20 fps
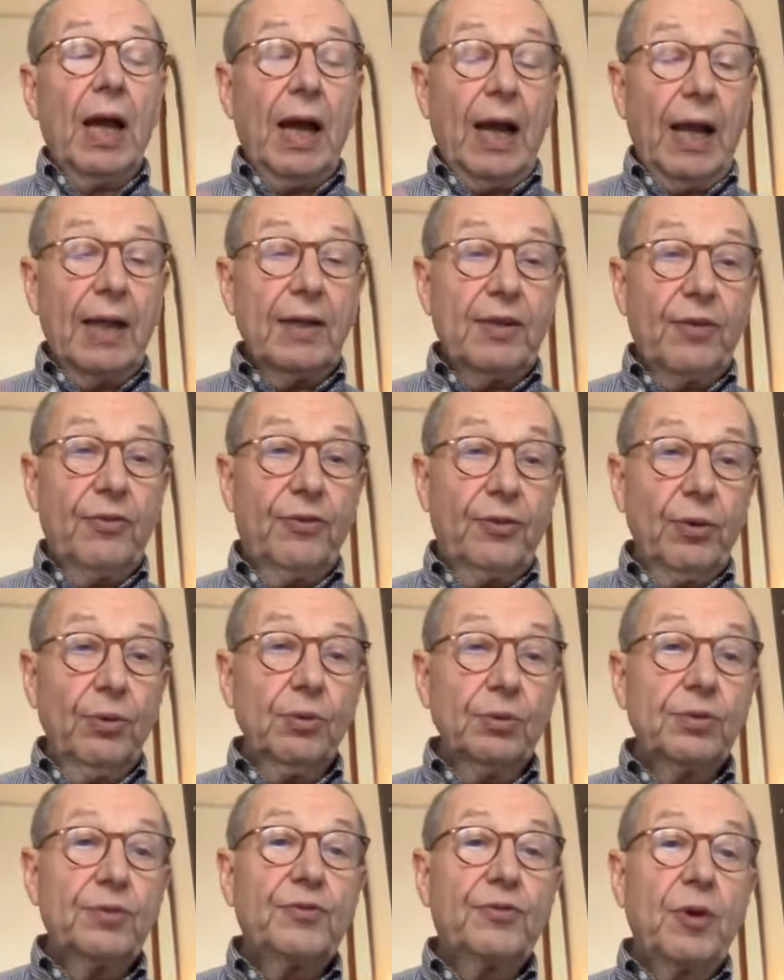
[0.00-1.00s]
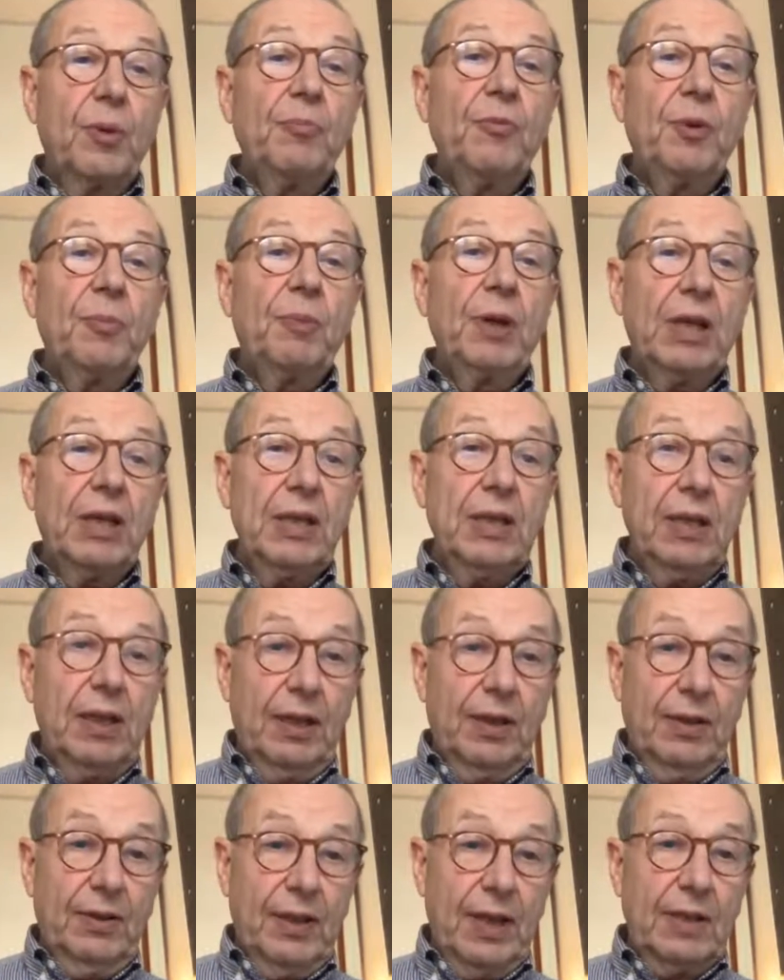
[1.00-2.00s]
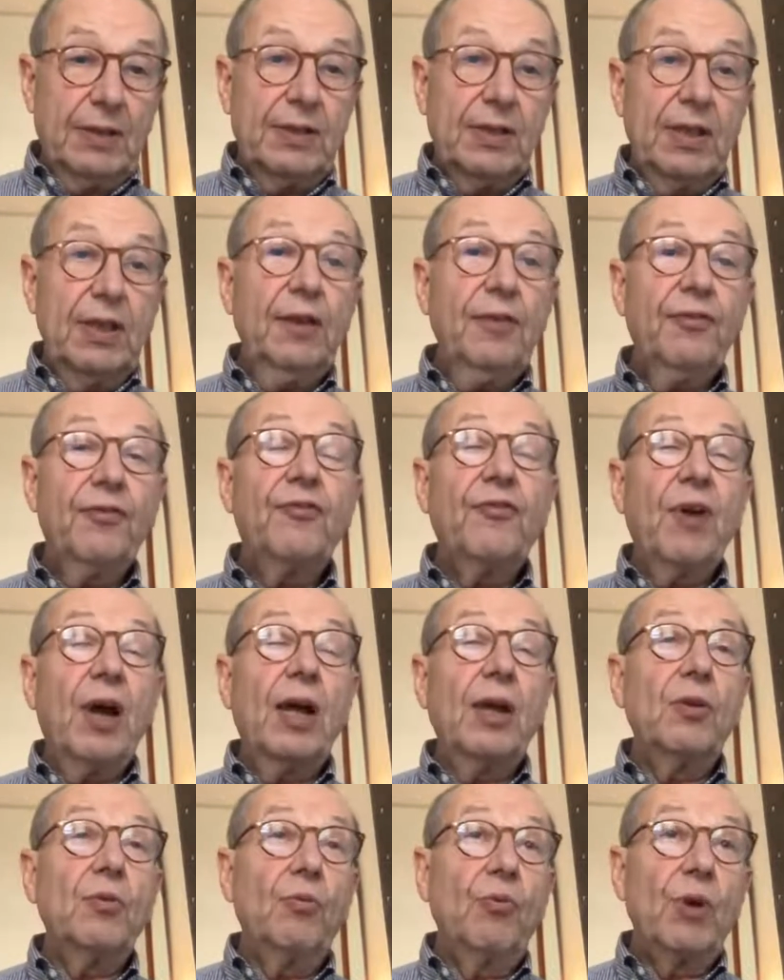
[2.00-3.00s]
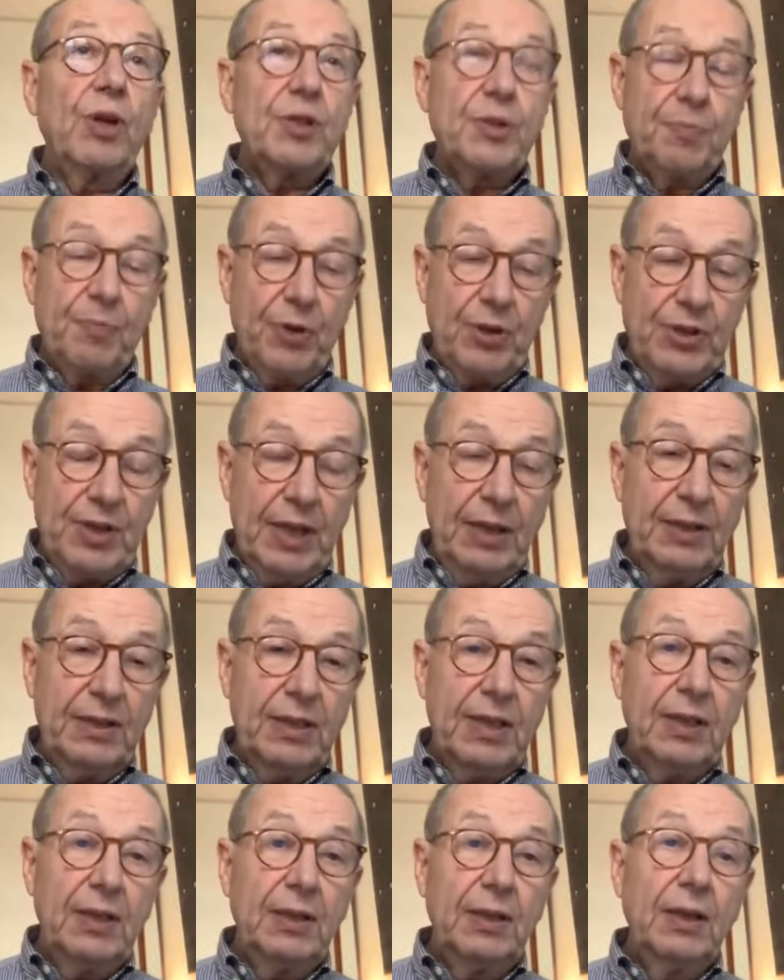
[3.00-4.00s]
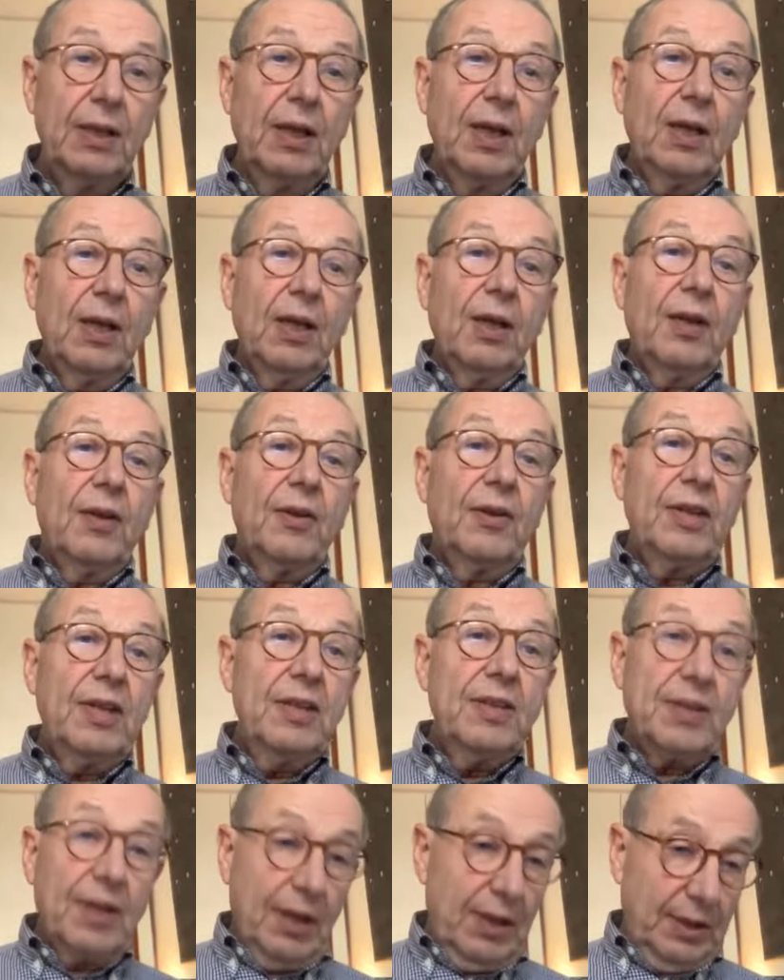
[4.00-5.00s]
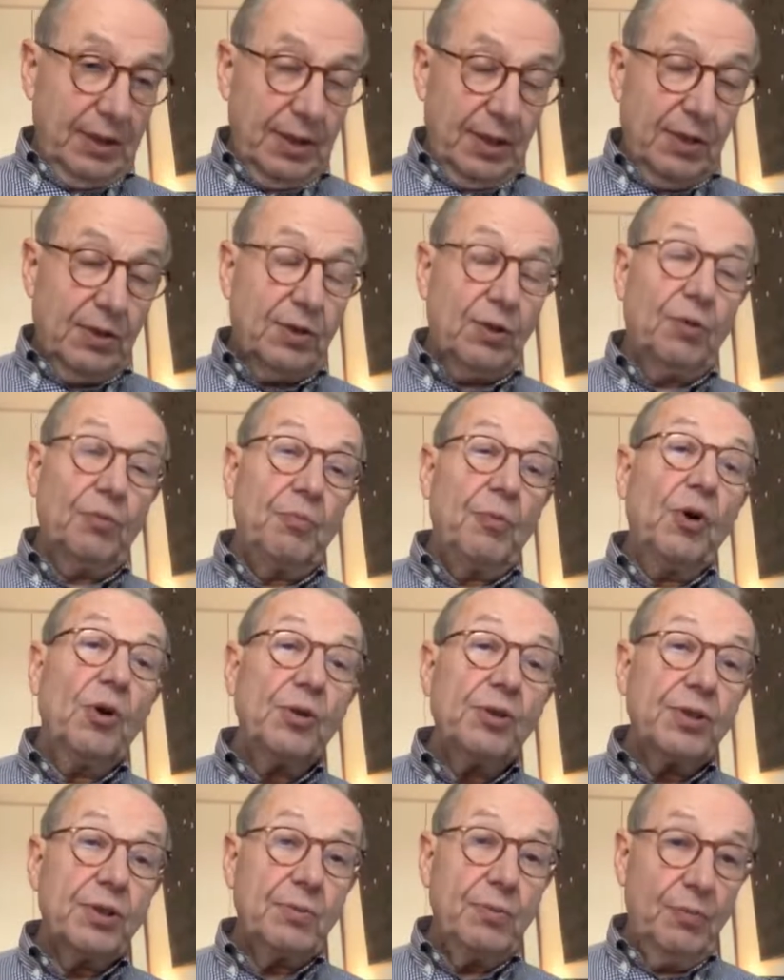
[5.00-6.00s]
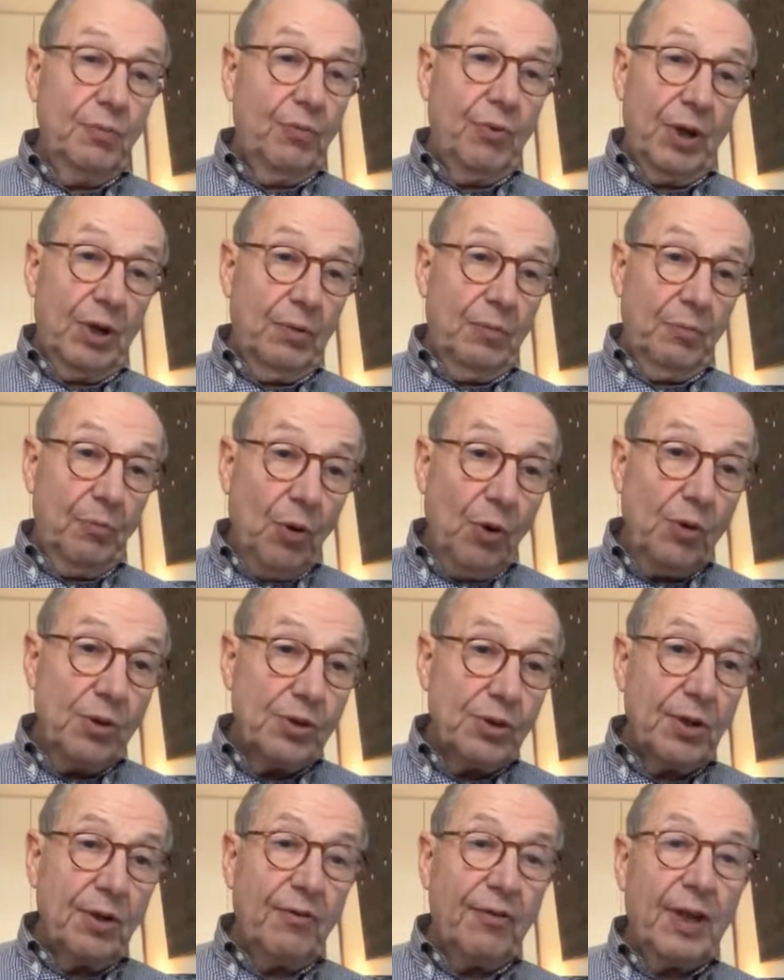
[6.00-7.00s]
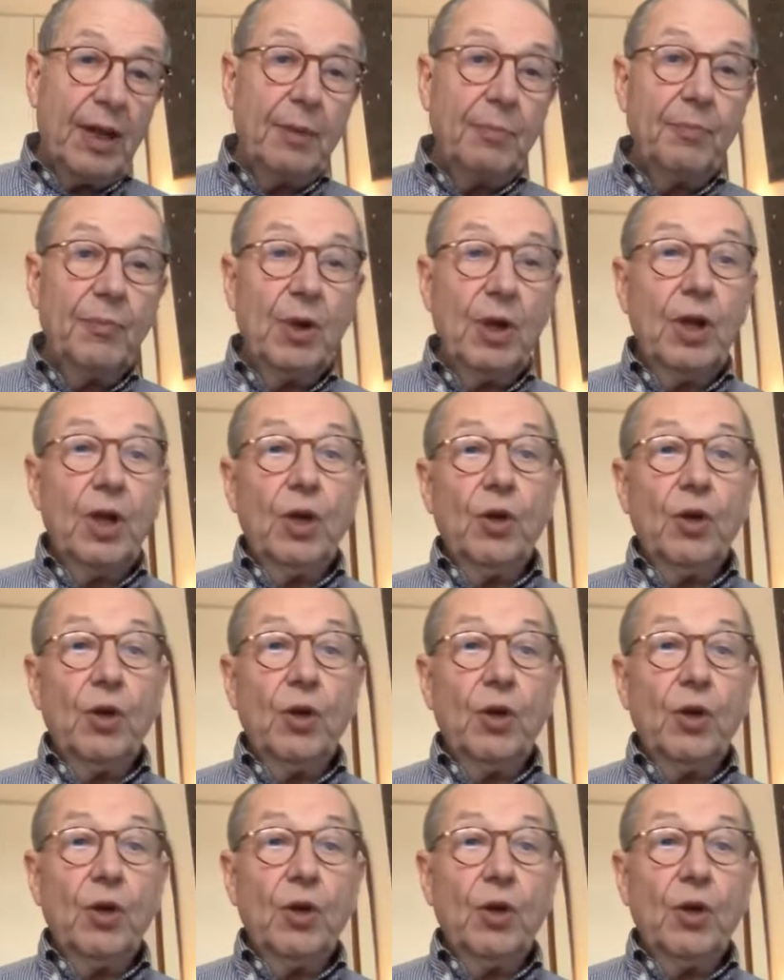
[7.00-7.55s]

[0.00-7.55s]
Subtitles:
I thought from the beginning that if I was presenting these artists, or most of them,